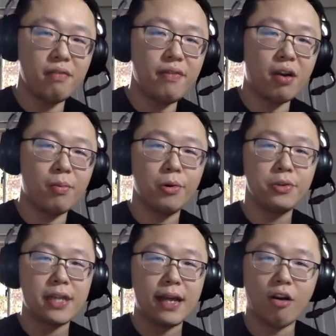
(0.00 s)

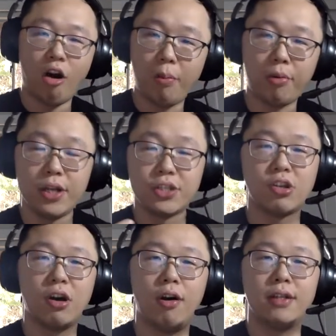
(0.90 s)
variables and operates
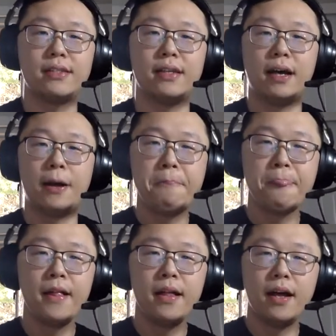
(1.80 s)
all the
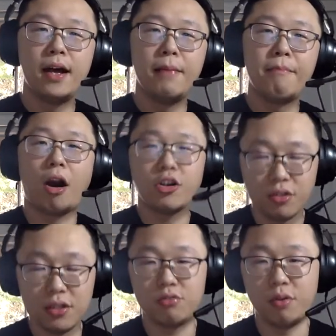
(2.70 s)

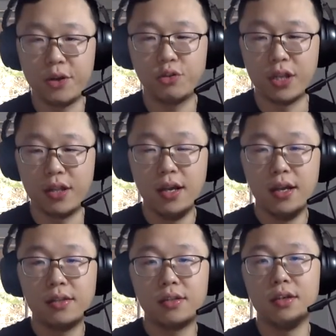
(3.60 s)
marginal distribution.
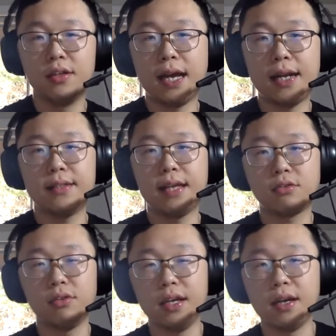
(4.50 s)
So that is
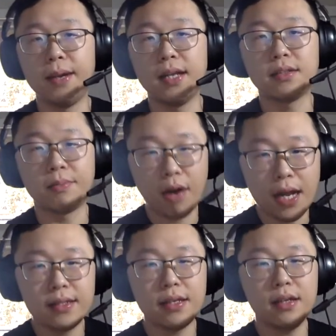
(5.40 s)
actually a bit
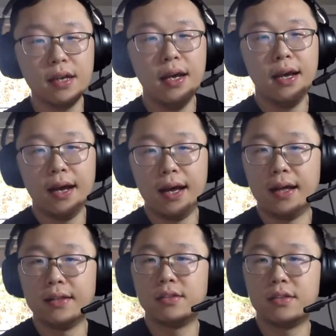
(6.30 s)
surprising,
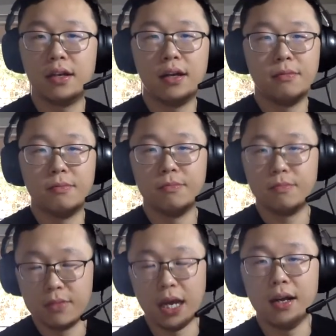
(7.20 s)
and
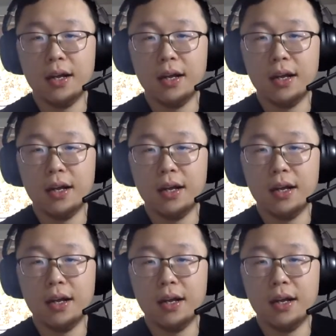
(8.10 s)
yeah.